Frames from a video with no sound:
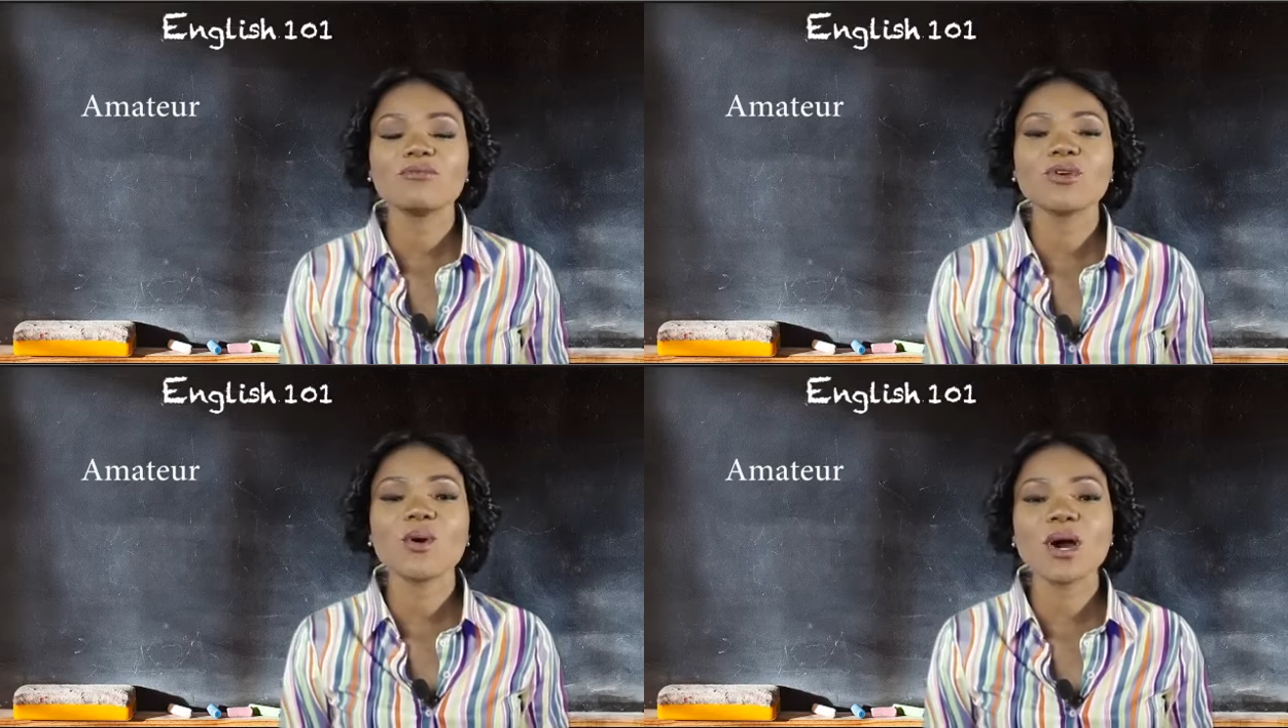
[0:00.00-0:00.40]

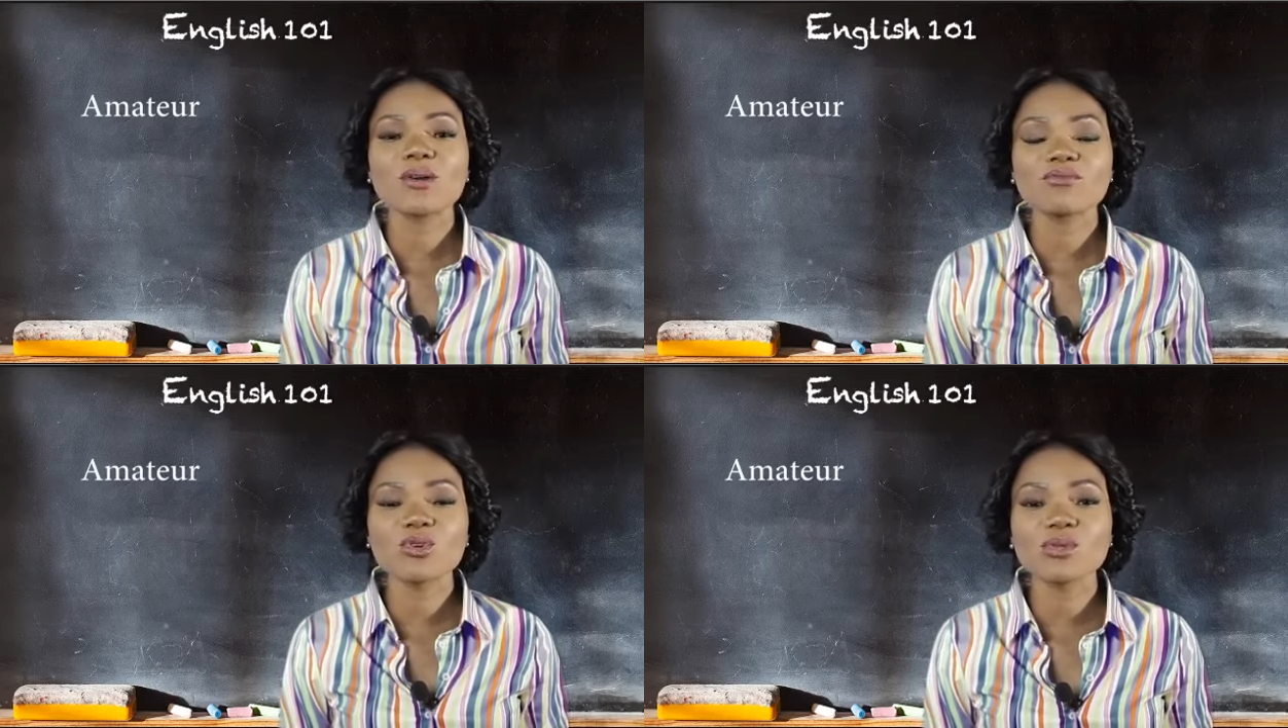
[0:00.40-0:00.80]
if you are
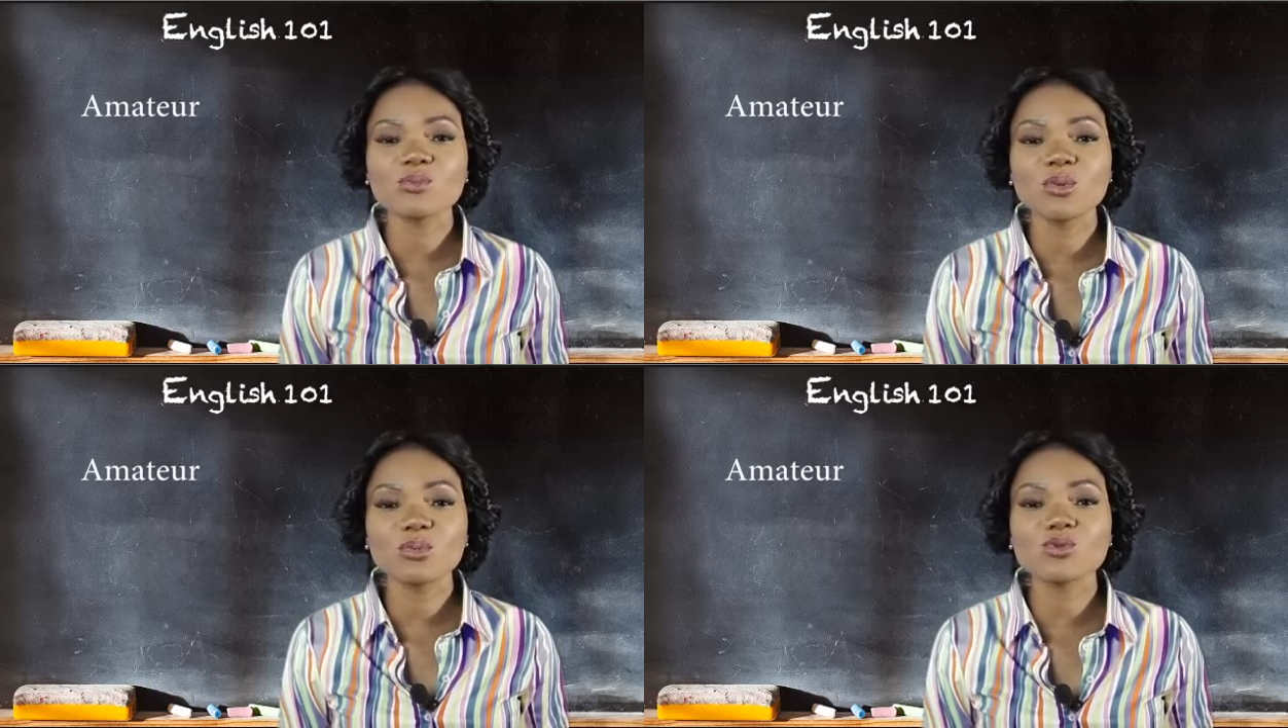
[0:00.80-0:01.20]
one of
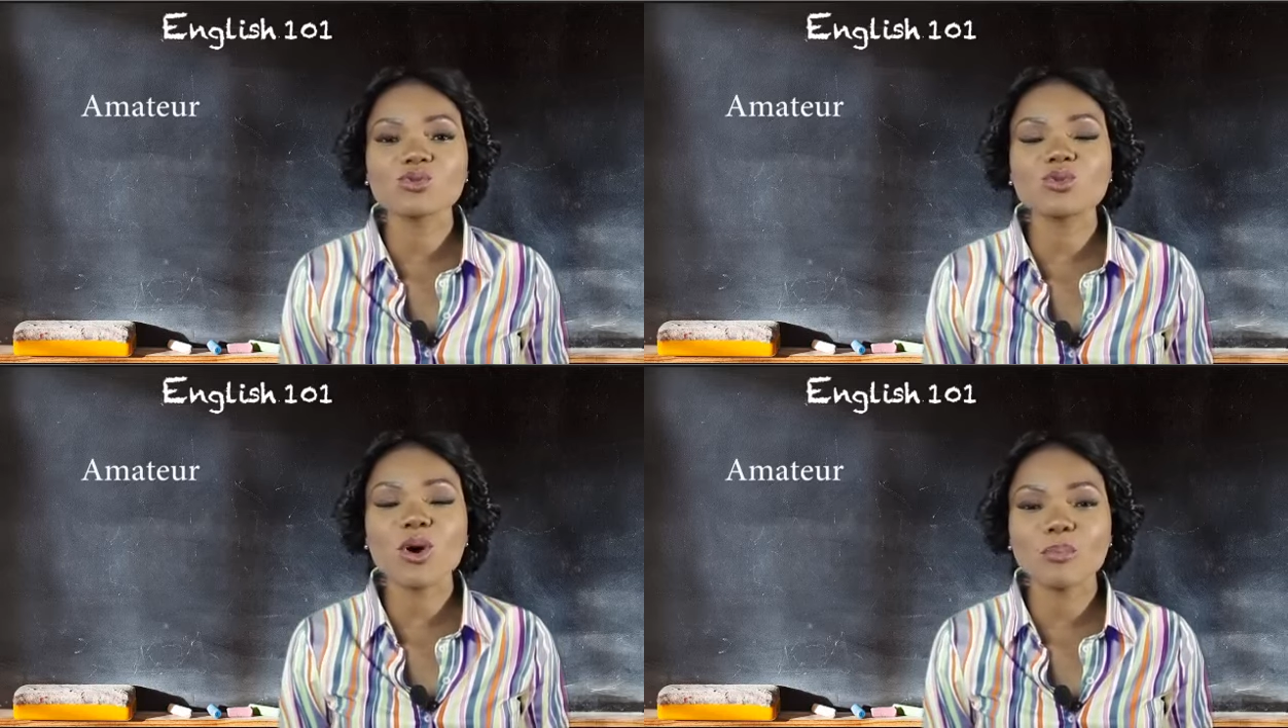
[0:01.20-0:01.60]
those people,
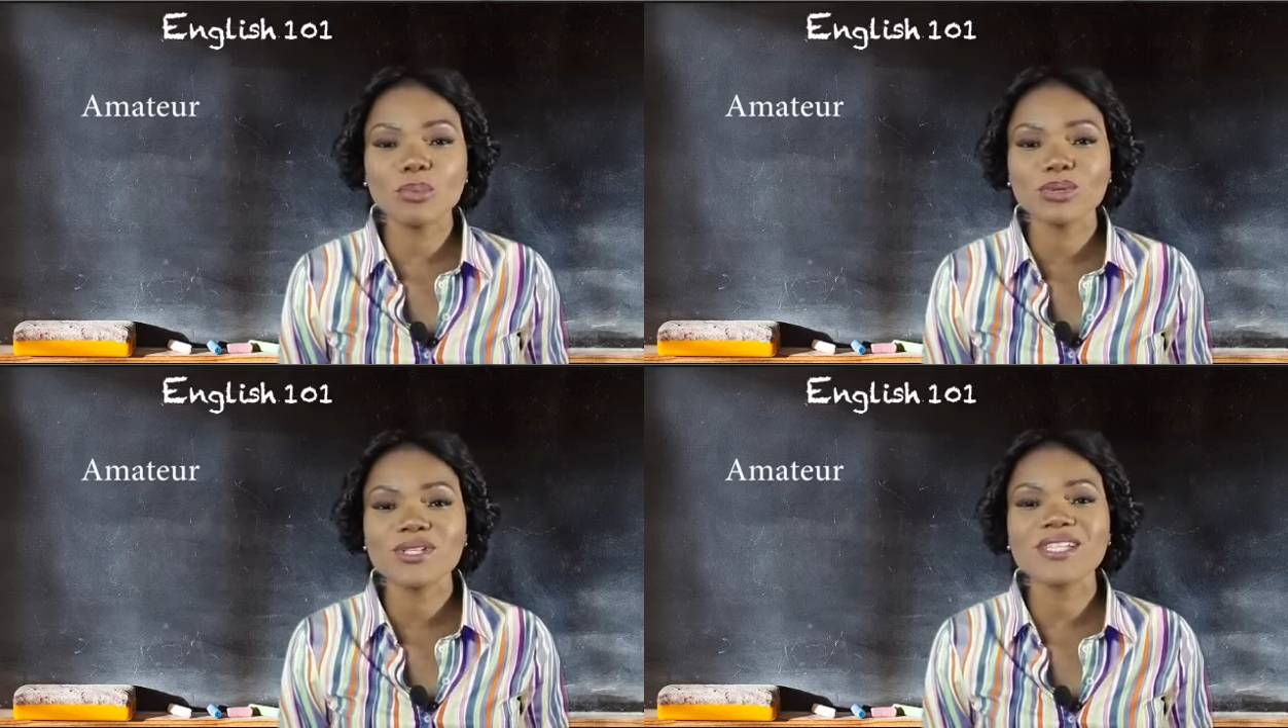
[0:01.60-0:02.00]

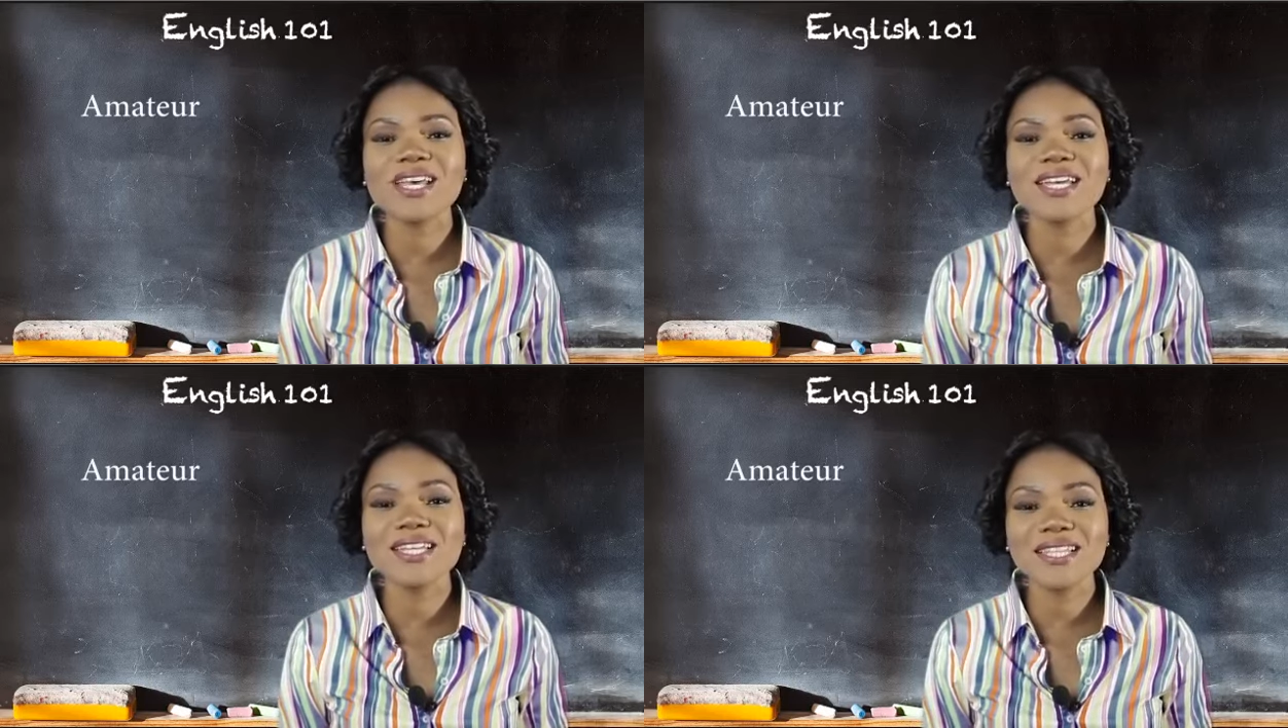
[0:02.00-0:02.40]
stop
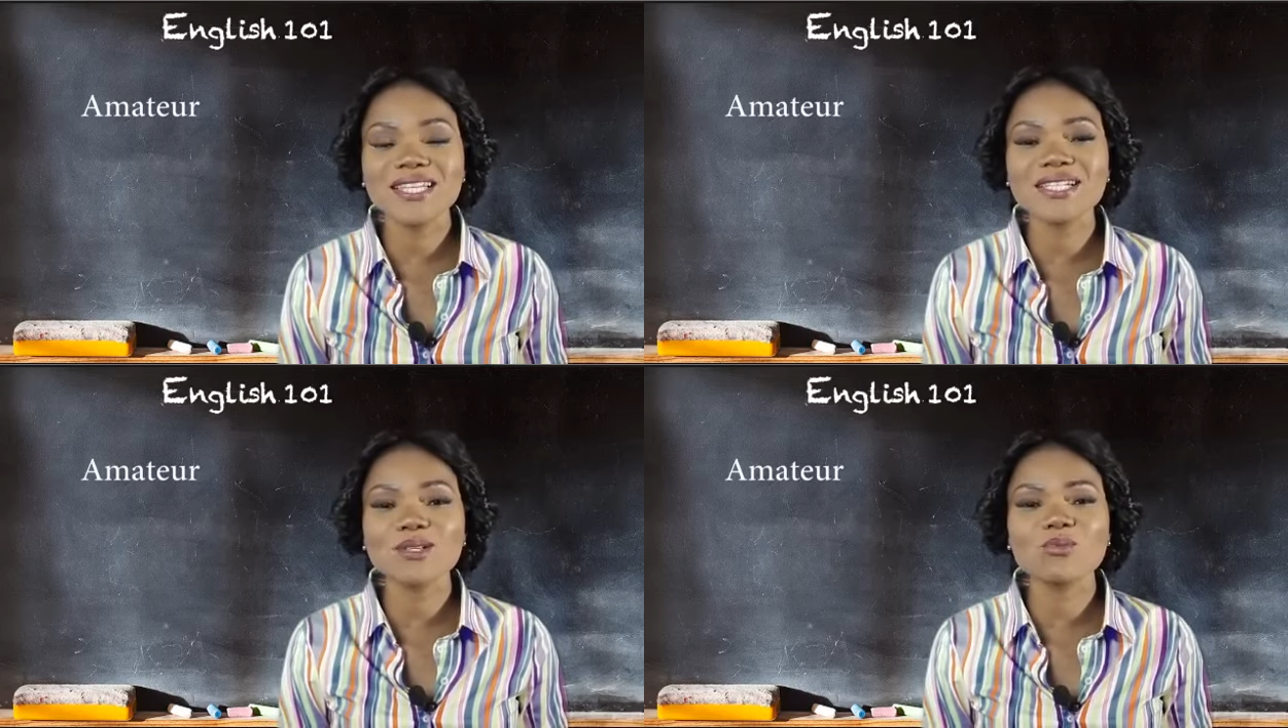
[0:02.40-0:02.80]

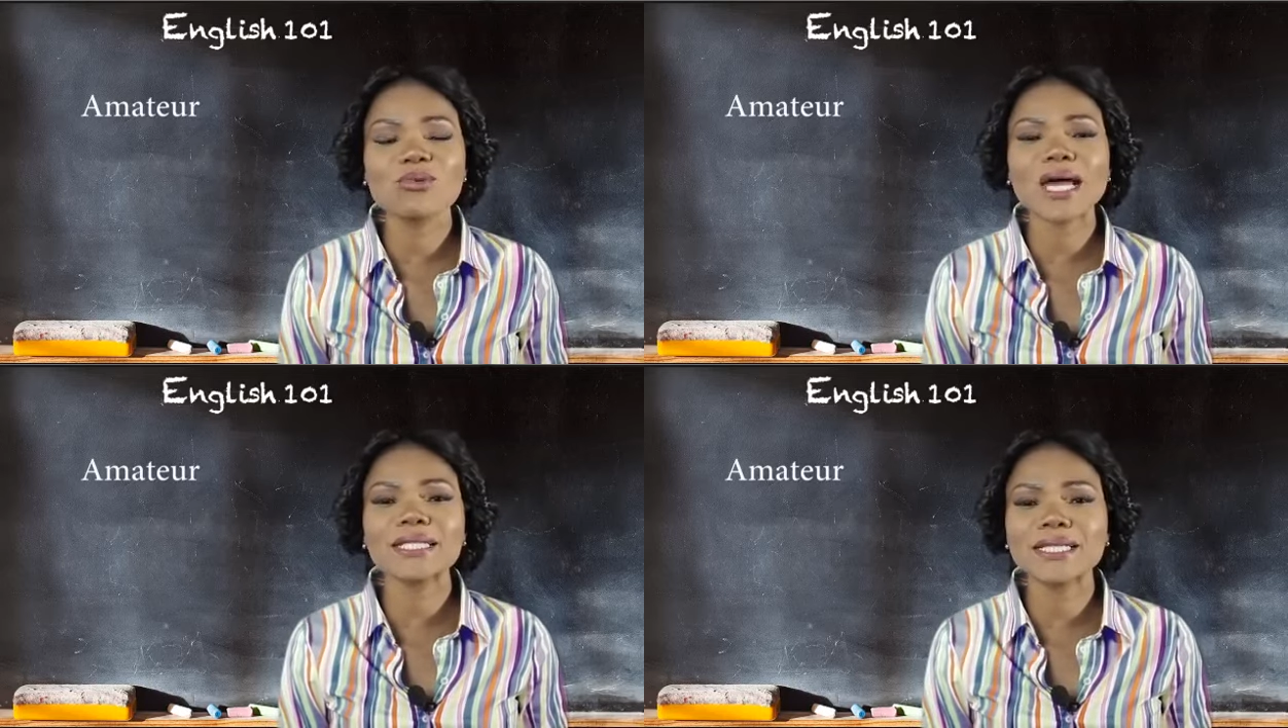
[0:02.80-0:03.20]
saying this
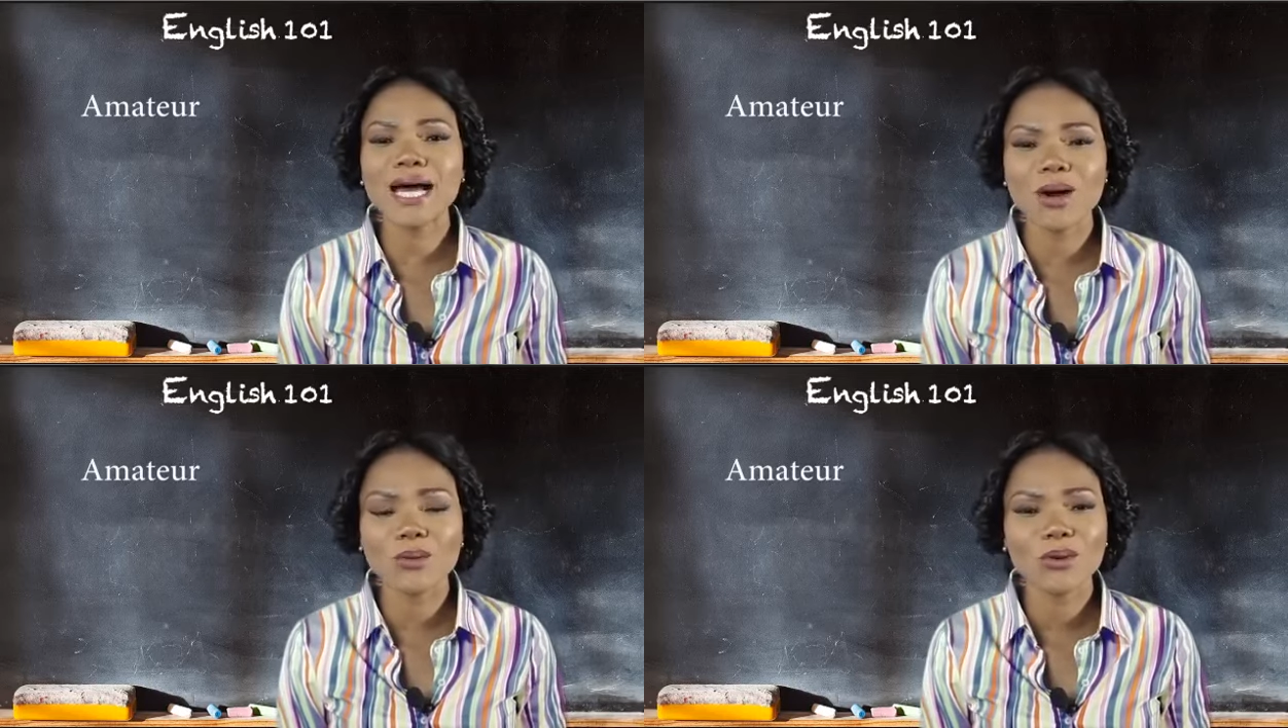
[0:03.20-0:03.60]
right
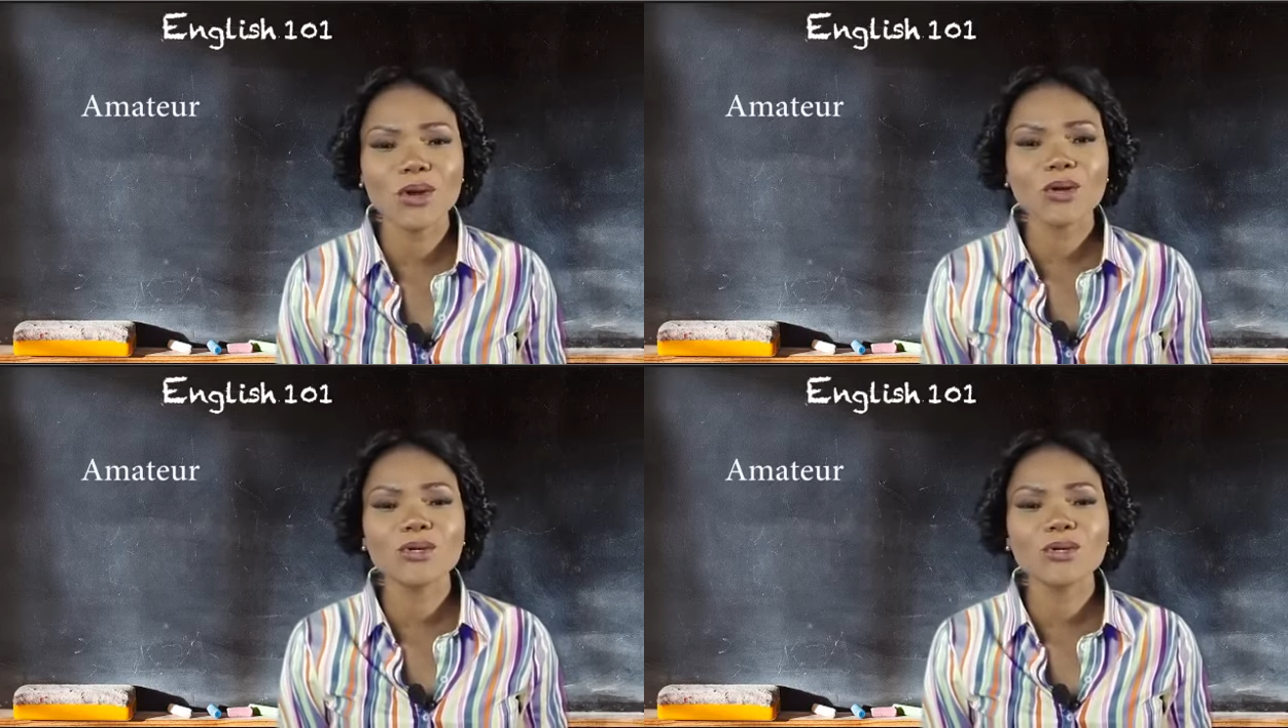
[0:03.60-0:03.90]
now.